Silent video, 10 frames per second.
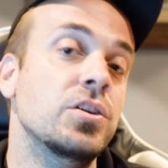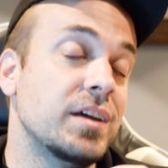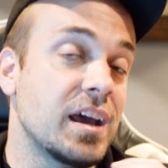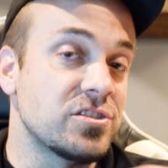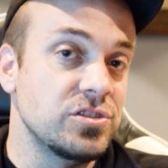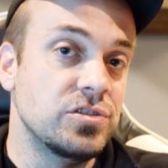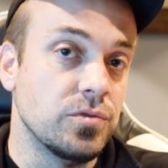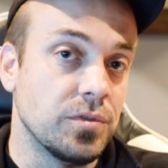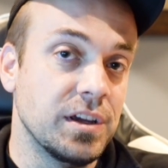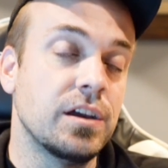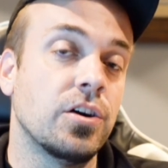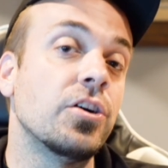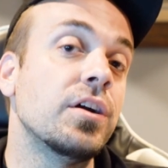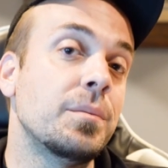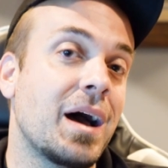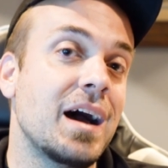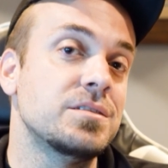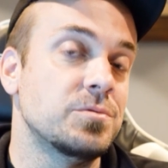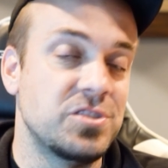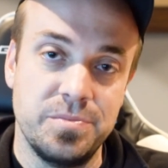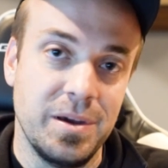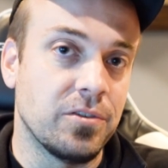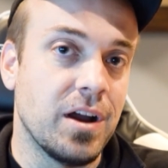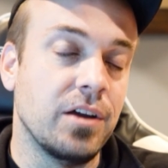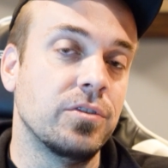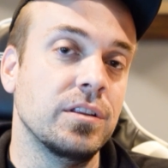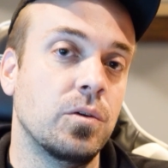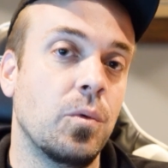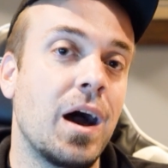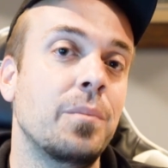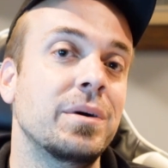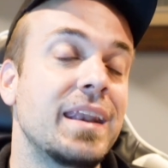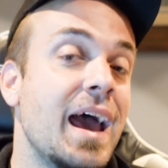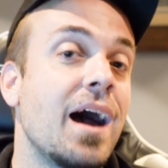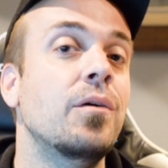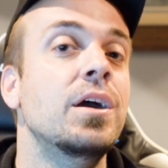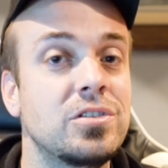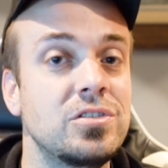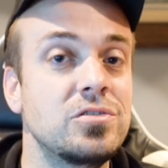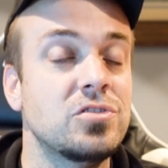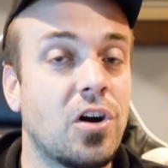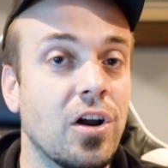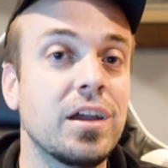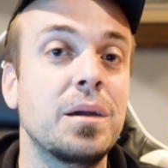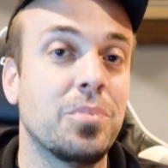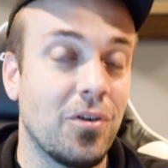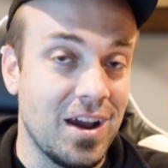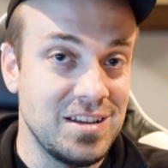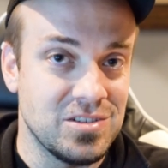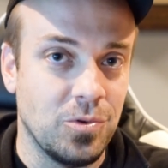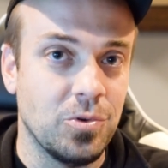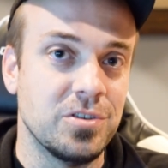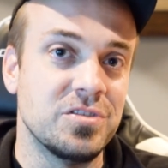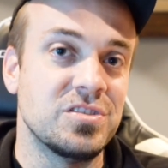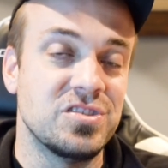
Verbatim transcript: You can actually do recurring buys, which has been around for a little while, but now you can do target price orders.